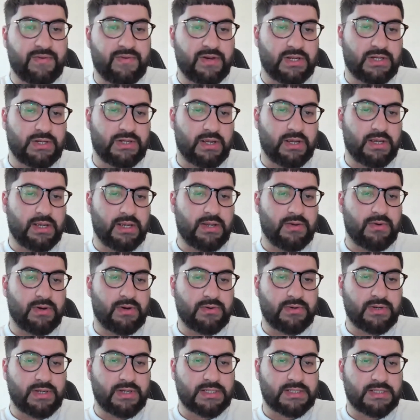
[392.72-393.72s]
Yair
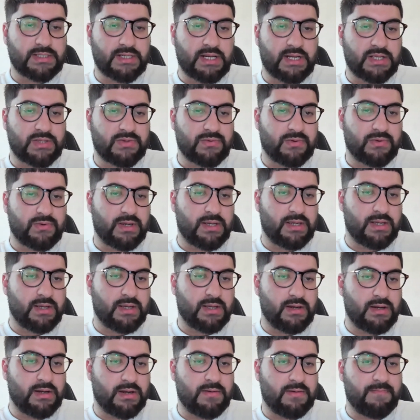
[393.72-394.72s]
Rodriguez in the last fight.
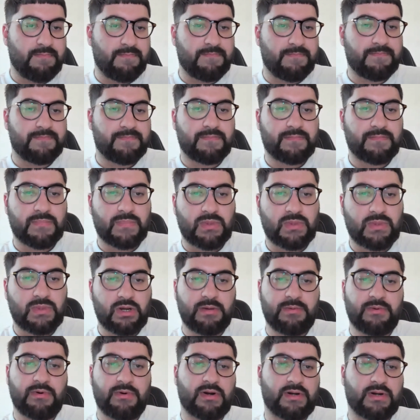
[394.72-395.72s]
Don't get
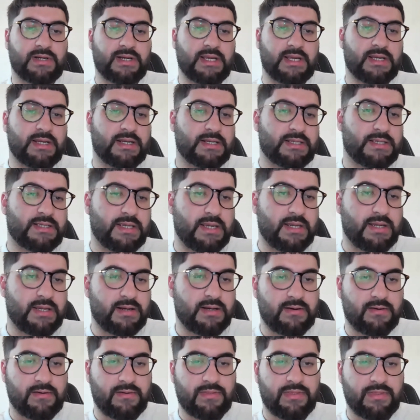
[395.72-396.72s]
me wrong, Ortega gets hit
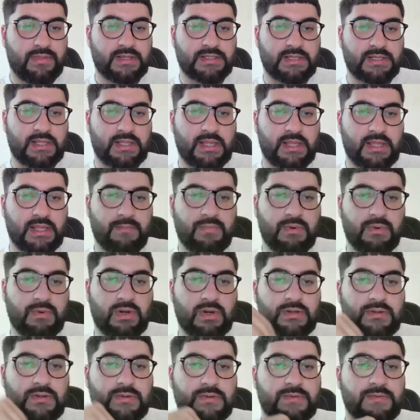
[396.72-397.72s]
and things like that, but
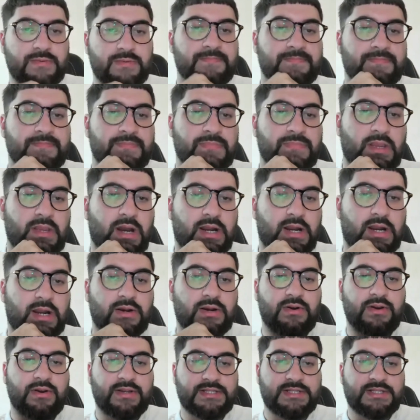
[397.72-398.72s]
I don't
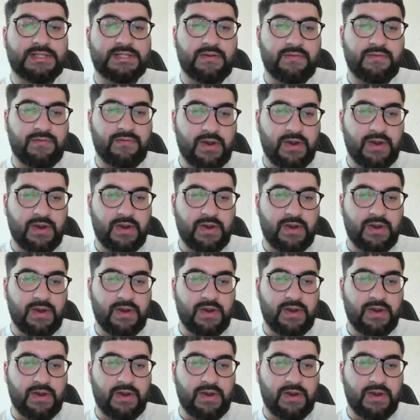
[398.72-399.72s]
know. Is this a 5-rounder
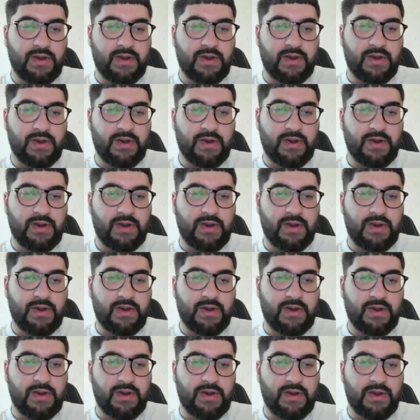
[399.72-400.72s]
or 3-rounder? I hope it's a
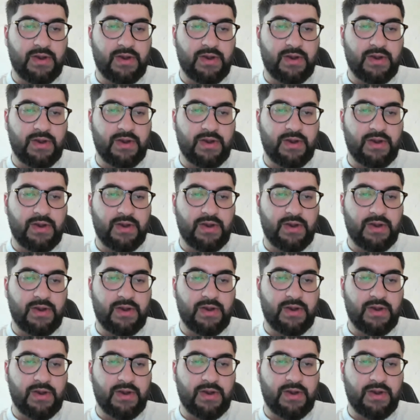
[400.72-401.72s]
5-rounder.
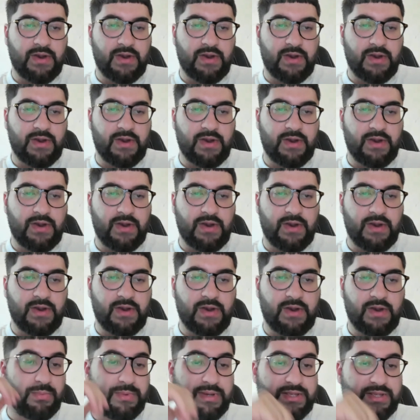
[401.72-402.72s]
I hope they just make
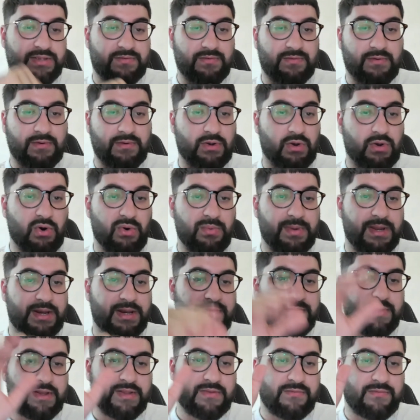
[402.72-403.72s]
co-main
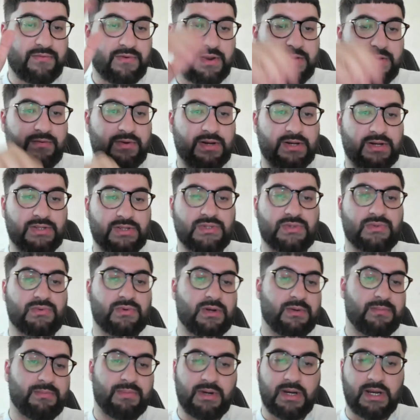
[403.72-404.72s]
events 5-rounders as
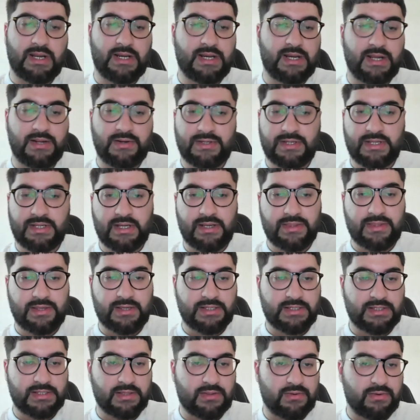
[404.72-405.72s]
well, but I doubt it. I think
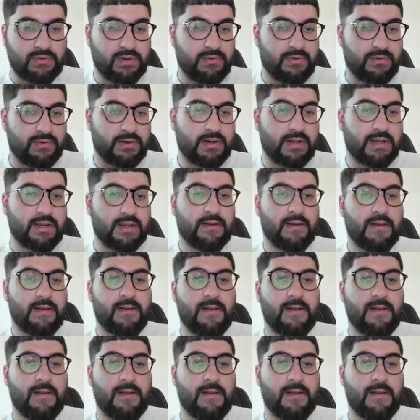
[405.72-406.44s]
it's a 3-rounder.